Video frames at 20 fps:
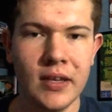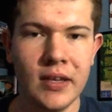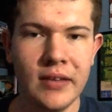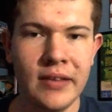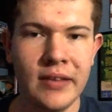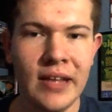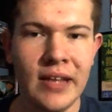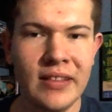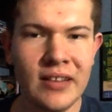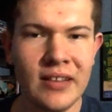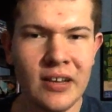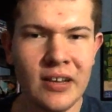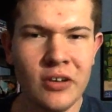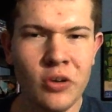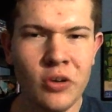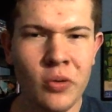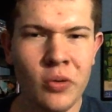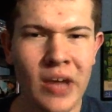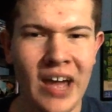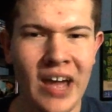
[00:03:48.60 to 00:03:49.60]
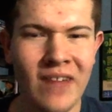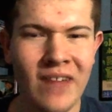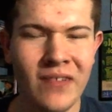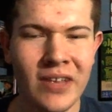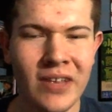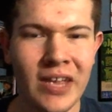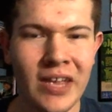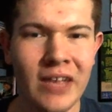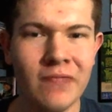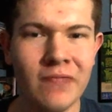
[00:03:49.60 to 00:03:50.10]
Not that I don't
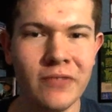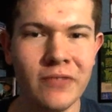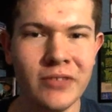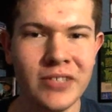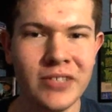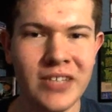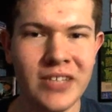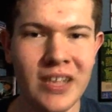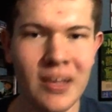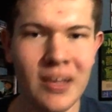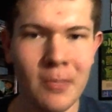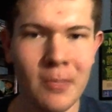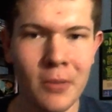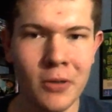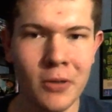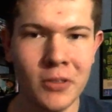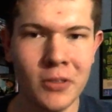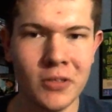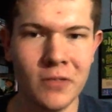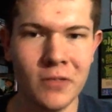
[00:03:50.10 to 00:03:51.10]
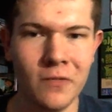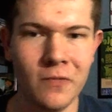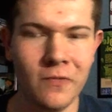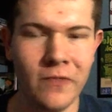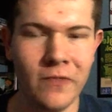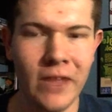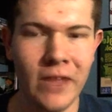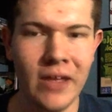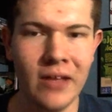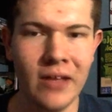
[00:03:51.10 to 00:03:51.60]
advocate for seeing a person
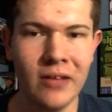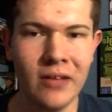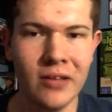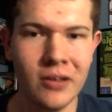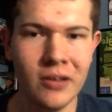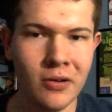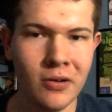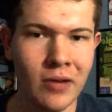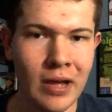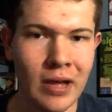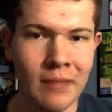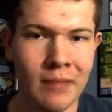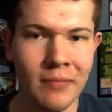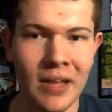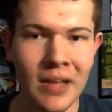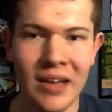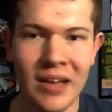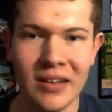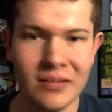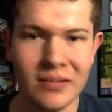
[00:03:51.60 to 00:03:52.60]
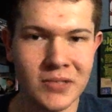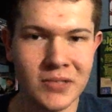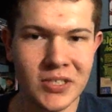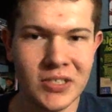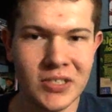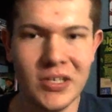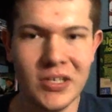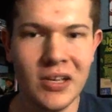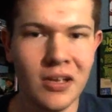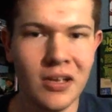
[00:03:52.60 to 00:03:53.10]
fail, you know, I'm not a
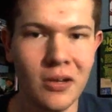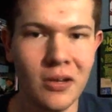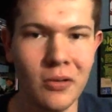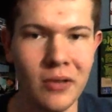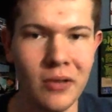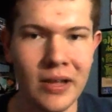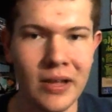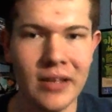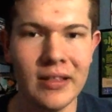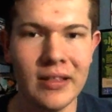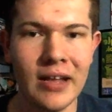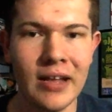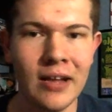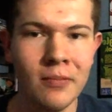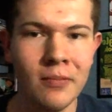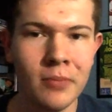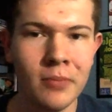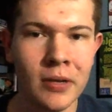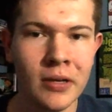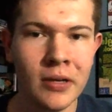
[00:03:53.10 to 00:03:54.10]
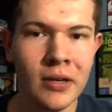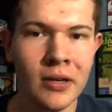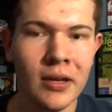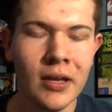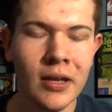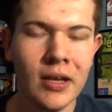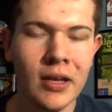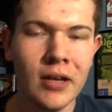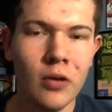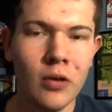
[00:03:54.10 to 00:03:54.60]
sicko like that, but
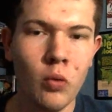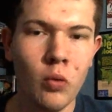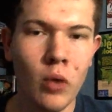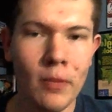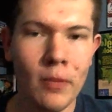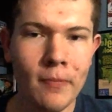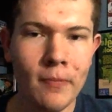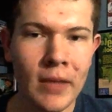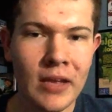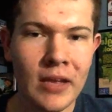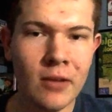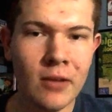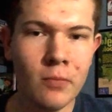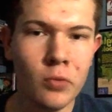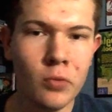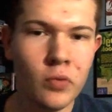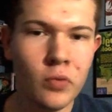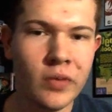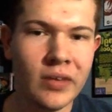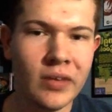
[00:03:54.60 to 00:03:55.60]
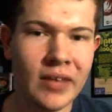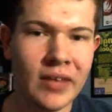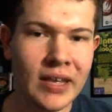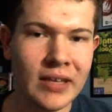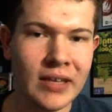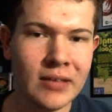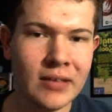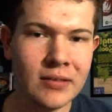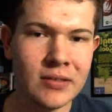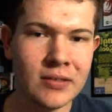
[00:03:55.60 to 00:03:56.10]
what made a movie
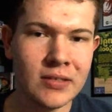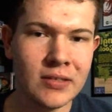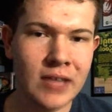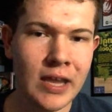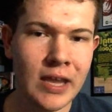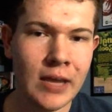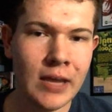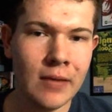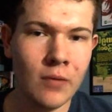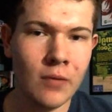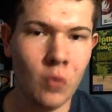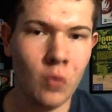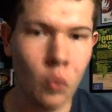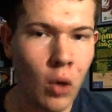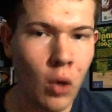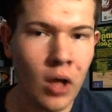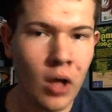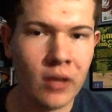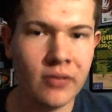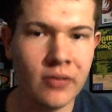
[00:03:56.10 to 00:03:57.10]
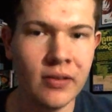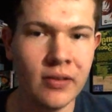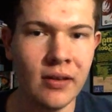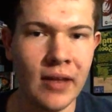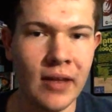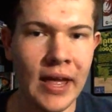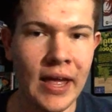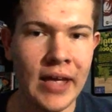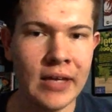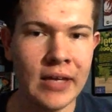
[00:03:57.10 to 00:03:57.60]
like, say, Walk the
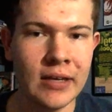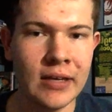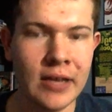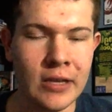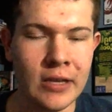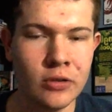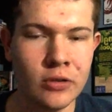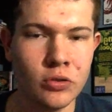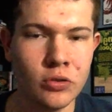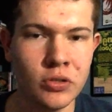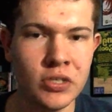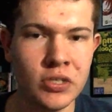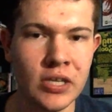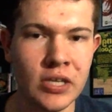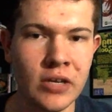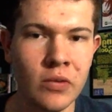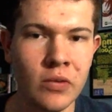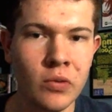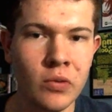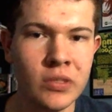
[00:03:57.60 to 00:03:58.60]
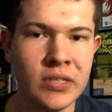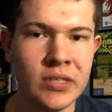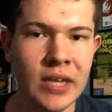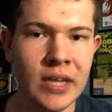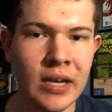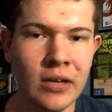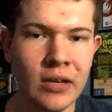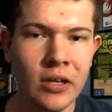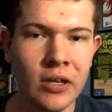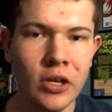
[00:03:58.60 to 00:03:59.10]
Line interesting was
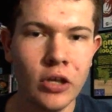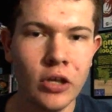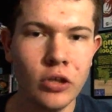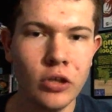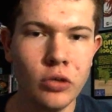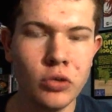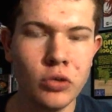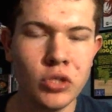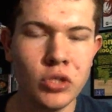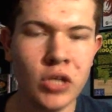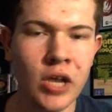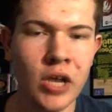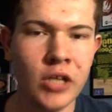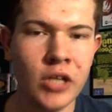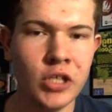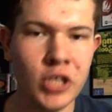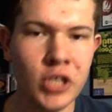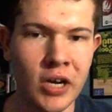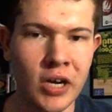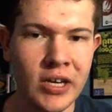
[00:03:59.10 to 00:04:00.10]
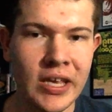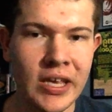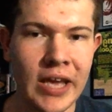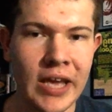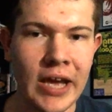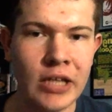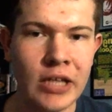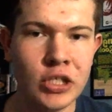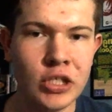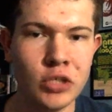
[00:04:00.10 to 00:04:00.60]
that you saw Johnny
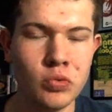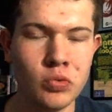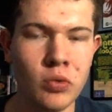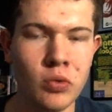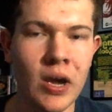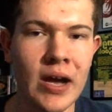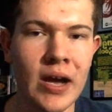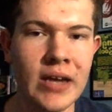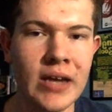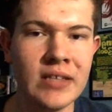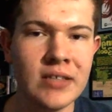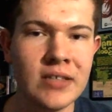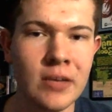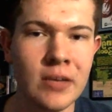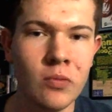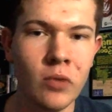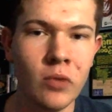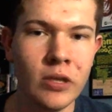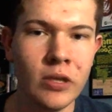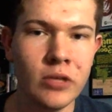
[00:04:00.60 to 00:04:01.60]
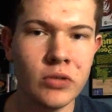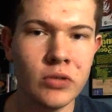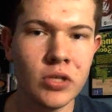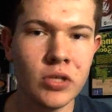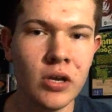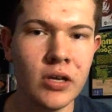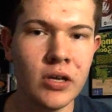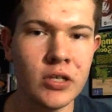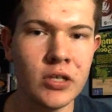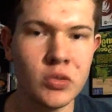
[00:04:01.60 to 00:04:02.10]
Cash's rise, and when you
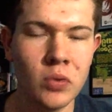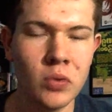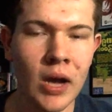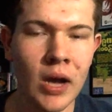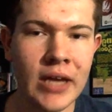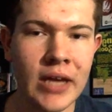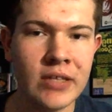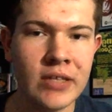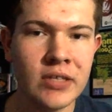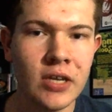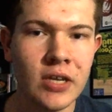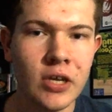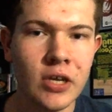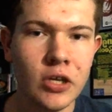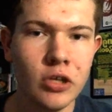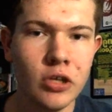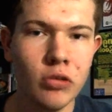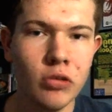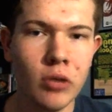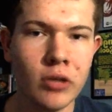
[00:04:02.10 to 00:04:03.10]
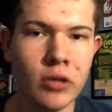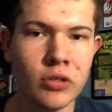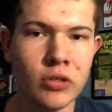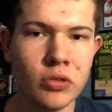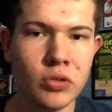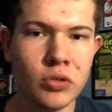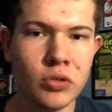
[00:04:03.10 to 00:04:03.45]
saw his rise, you also